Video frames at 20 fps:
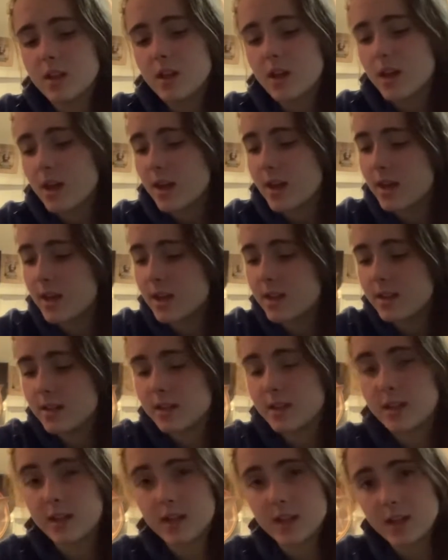and
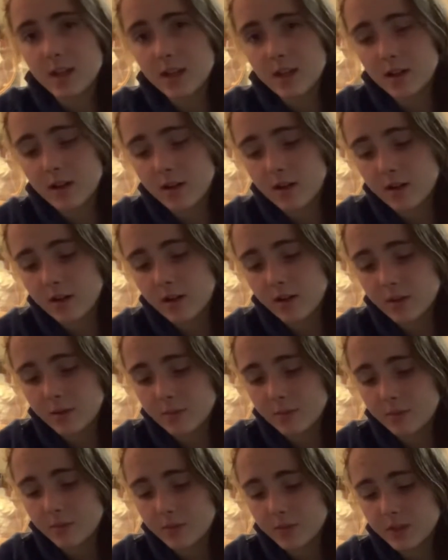it um,
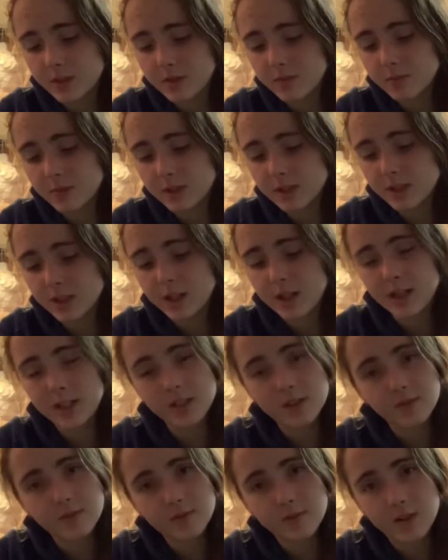is not as
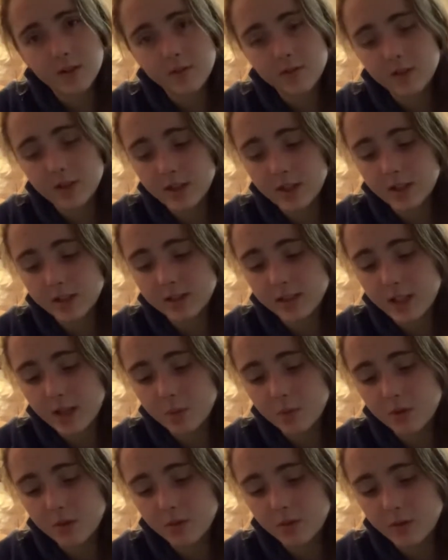fluffy as I would
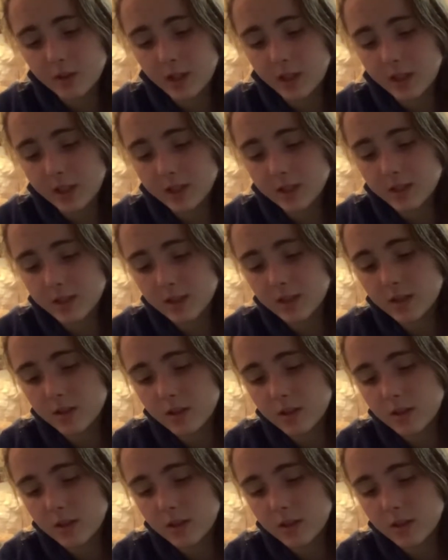have liked it.